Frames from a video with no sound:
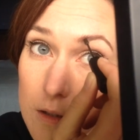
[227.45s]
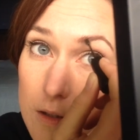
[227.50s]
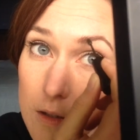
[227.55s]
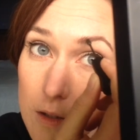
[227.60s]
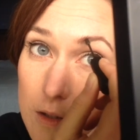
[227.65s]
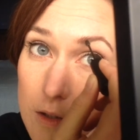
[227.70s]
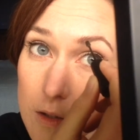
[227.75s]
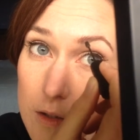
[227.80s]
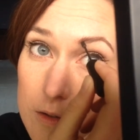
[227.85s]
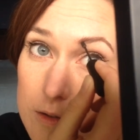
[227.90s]

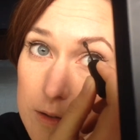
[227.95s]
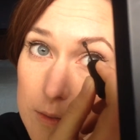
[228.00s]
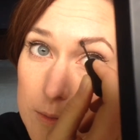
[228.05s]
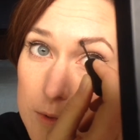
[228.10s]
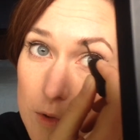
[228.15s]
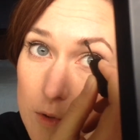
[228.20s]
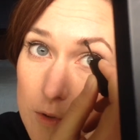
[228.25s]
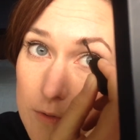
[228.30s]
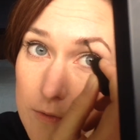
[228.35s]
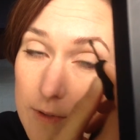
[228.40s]
you know, some
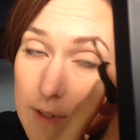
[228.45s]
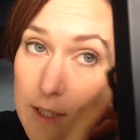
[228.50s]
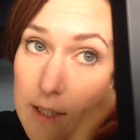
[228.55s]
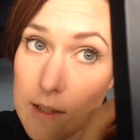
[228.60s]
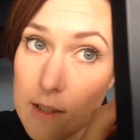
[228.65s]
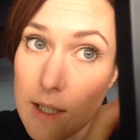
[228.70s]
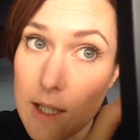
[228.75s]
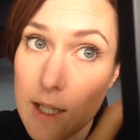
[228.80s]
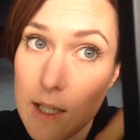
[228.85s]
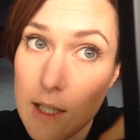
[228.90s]
sort of
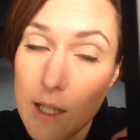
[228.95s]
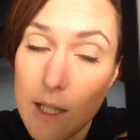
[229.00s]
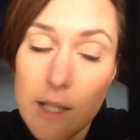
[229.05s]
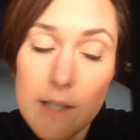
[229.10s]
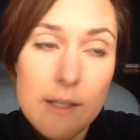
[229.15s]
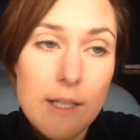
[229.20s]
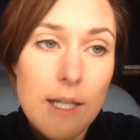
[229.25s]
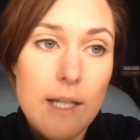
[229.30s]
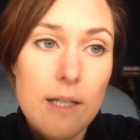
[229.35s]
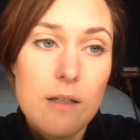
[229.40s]
fill-in colour.
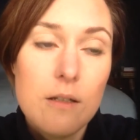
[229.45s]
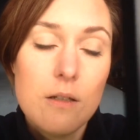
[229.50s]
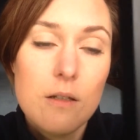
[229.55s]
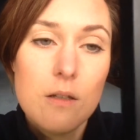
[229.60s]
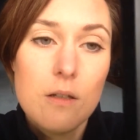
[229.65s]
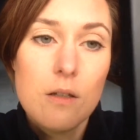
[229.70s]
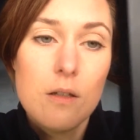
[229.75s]
And then,